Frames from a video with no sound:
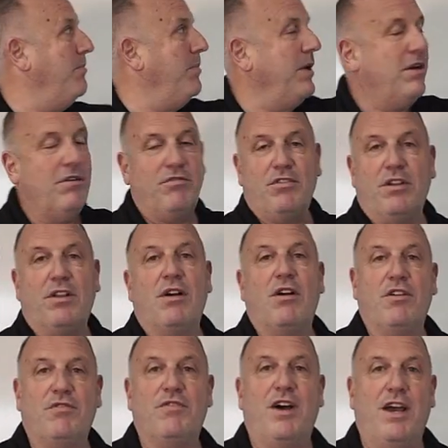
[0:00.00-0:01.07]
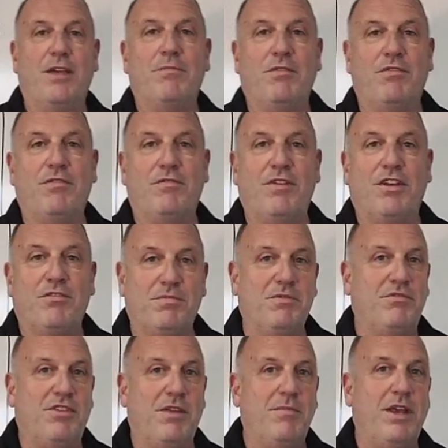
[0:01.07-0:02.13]
because of the large volume of
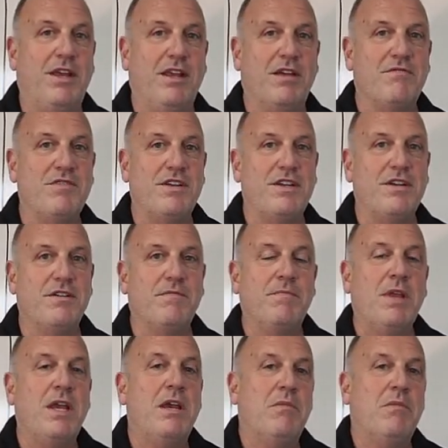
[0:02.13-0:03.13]
investments they make every year,